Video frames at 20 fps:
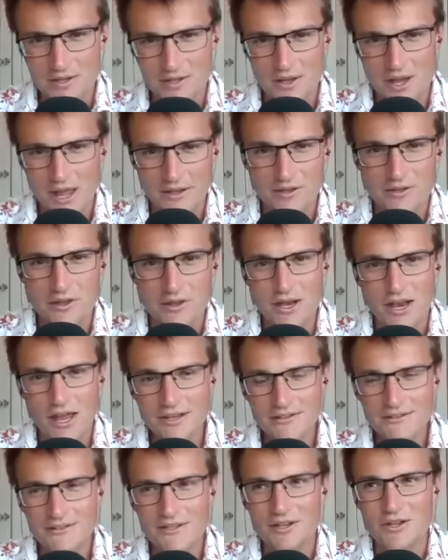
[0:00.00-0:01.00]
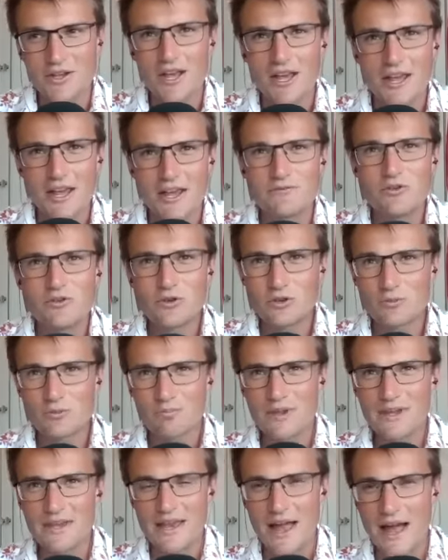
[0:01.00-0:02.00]
like the less that if you can
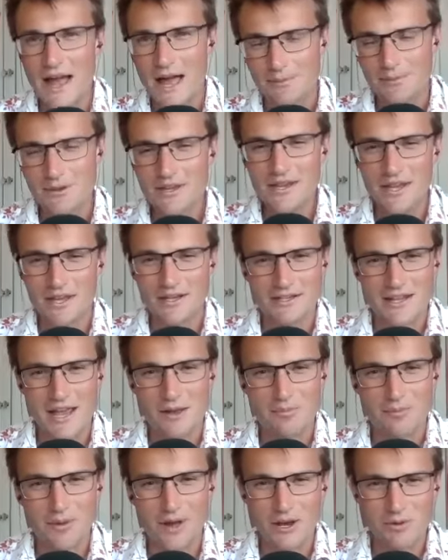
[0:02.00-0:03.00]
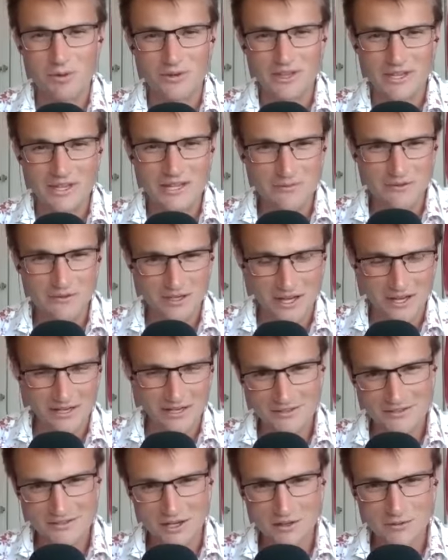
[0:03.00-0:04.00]
be happy and get by with even
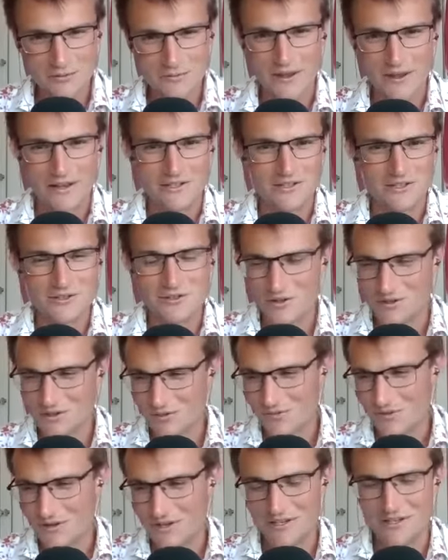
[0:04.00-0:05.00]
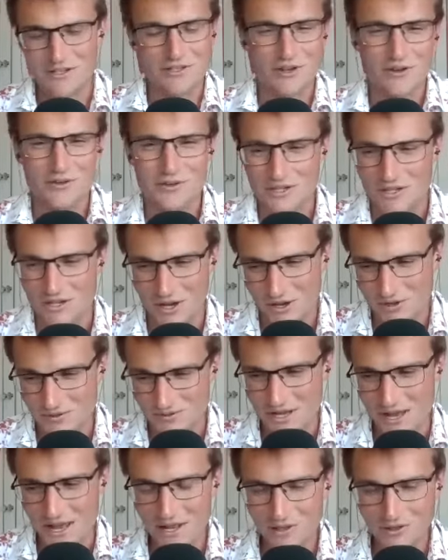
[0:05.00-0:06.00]
less stuff and you don't even need you don't need a
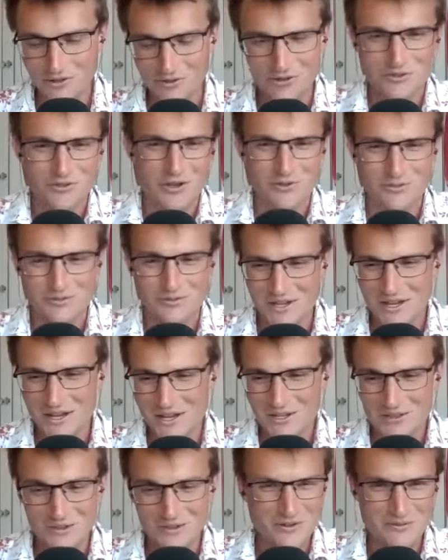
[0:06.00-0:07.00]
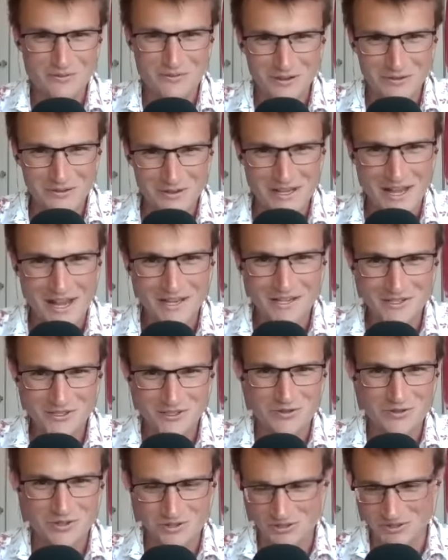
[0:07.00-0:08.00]
hotel you don't you don't even need a tent
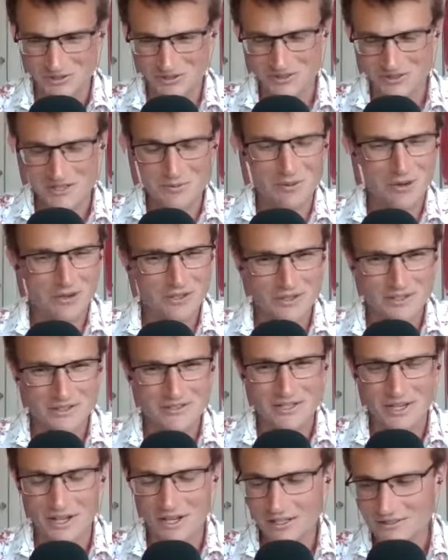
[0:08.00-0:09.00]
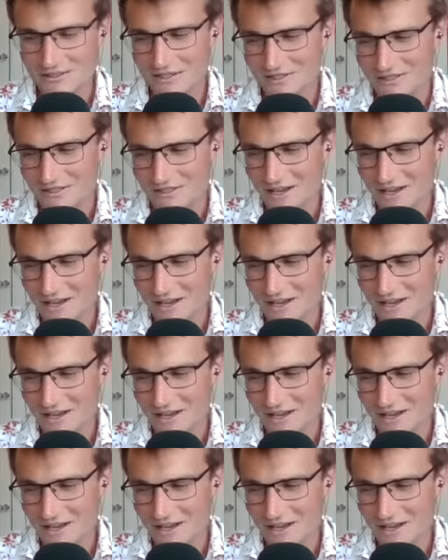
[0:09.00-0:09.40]
you can just sleep under the stars then